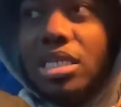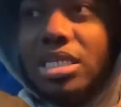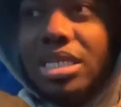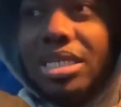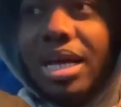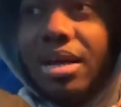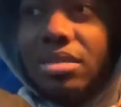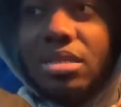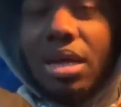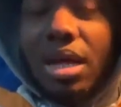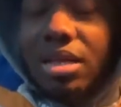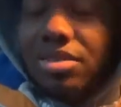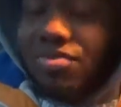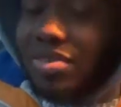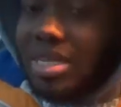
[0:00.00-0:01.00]
Ten thousand
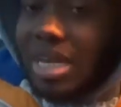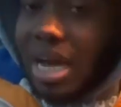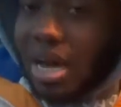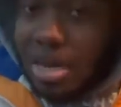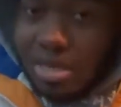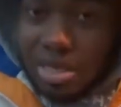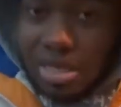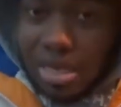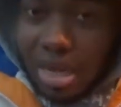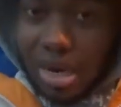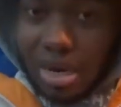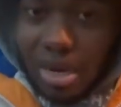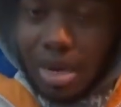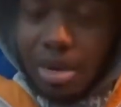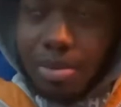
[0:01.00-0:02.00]
dollars really, honestly, not
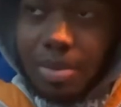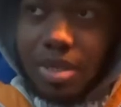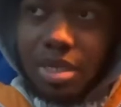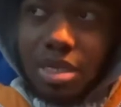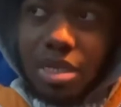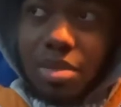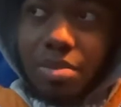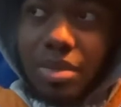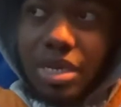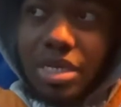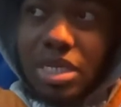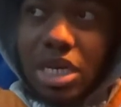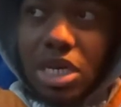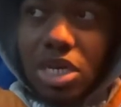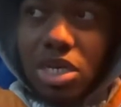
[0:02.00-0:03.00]
a lot of money, but it's
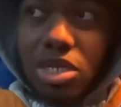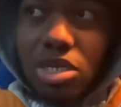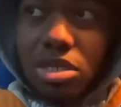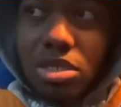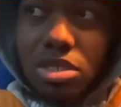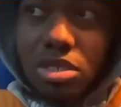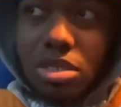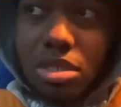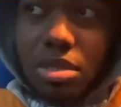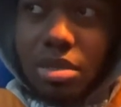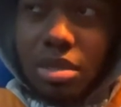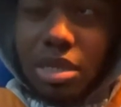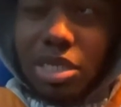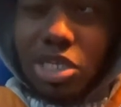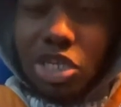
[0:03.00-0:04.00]
a good,
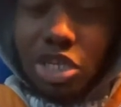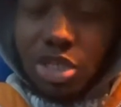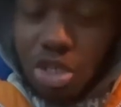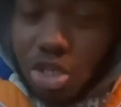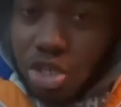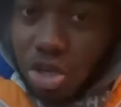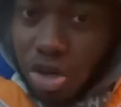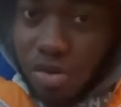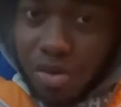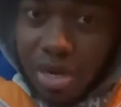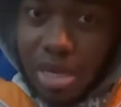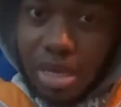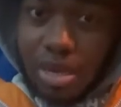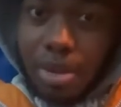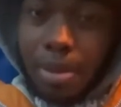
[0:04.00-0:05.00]
it's a good
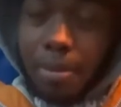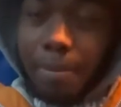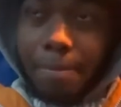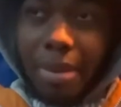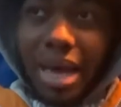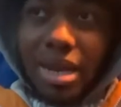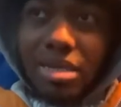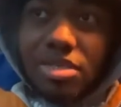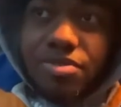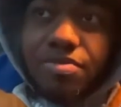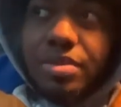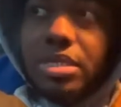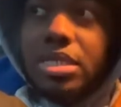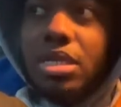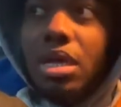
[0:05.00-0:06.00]
security balance of
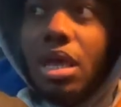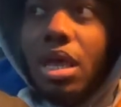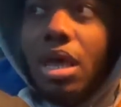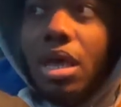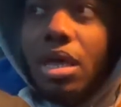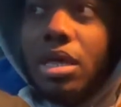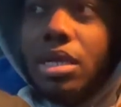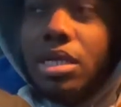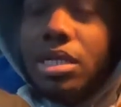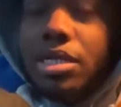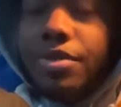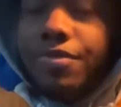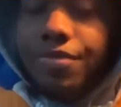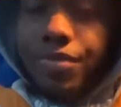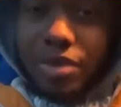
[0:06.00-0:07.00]
money
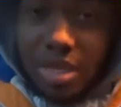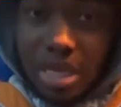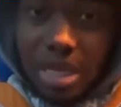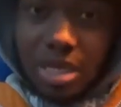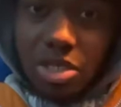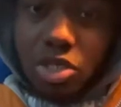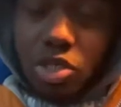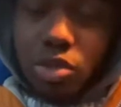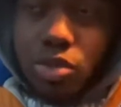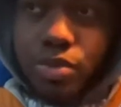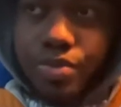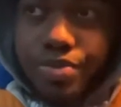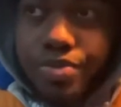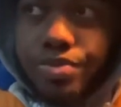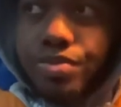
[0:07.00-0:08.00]
for things. So
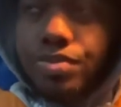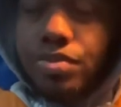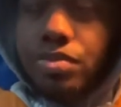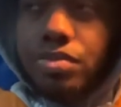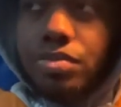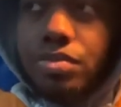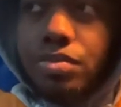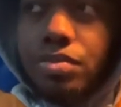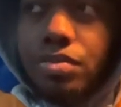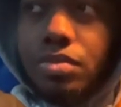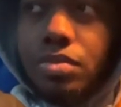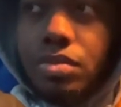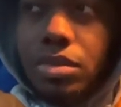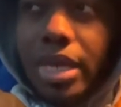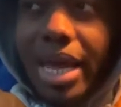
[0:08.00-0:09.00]

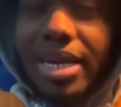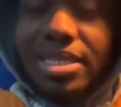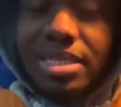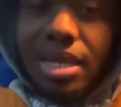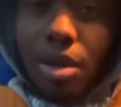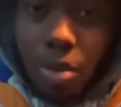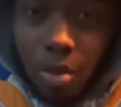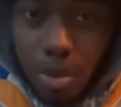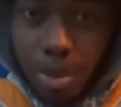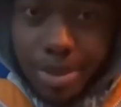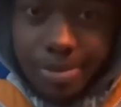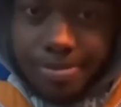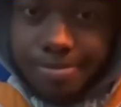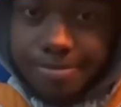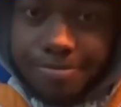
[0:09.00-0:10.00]
that is step
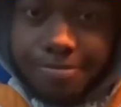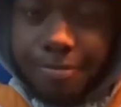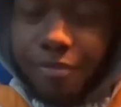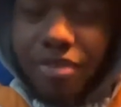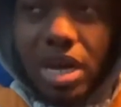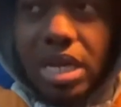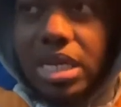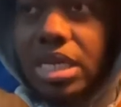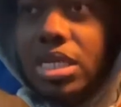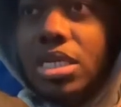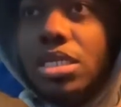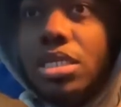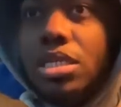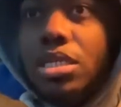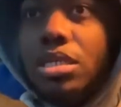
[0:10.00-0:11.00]
one,
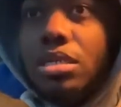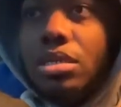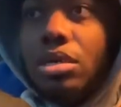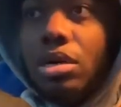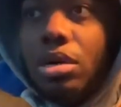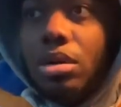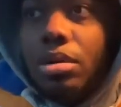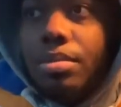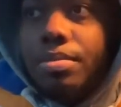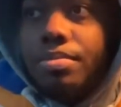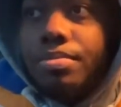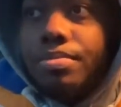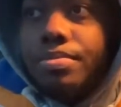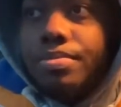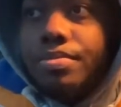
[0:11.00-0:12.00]
finance. Um,
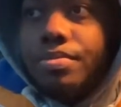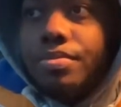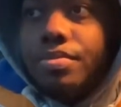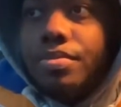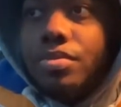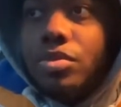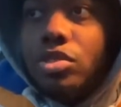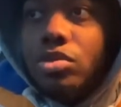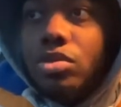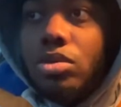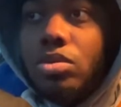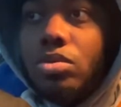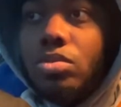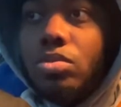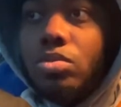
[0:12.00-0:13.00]
you
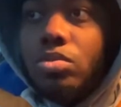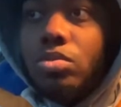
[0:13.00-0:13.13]
know,